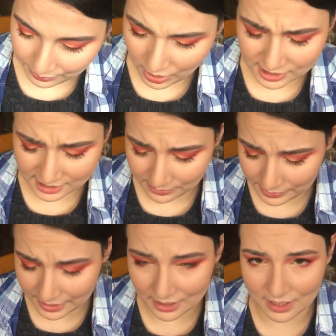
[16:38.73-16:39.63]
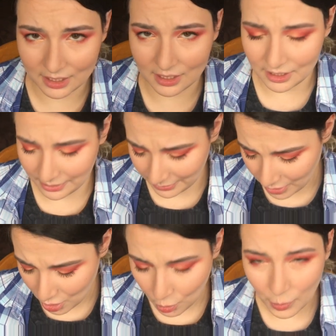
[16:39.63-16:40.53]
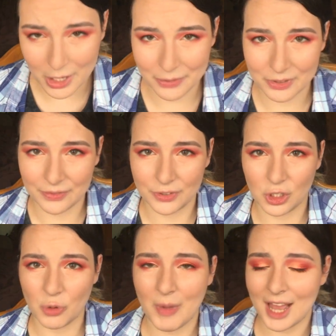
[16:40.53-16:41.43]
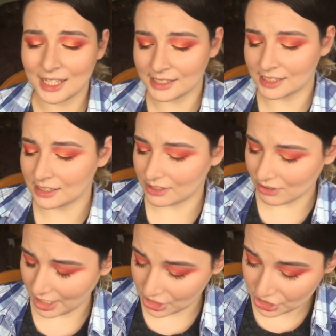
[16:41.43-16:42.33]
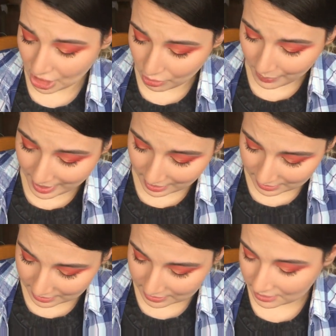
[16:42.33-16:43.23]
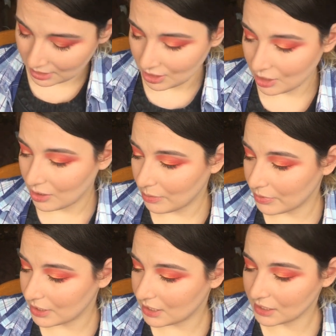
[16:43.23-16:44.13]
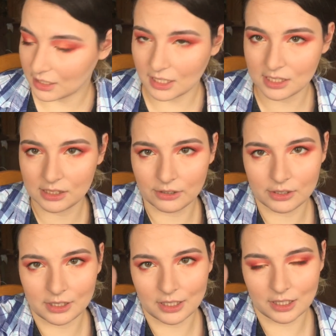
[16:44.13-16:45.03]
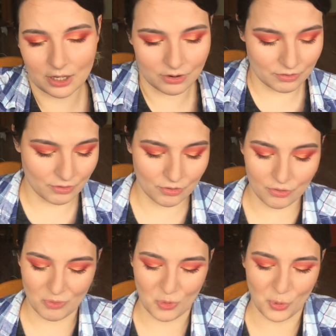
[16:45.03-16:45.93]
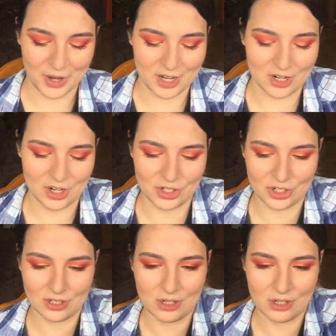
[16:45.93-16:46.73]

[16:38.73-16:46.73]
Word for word: possibly the one of the few mattes in their eyeshadow palettes but this looks like weird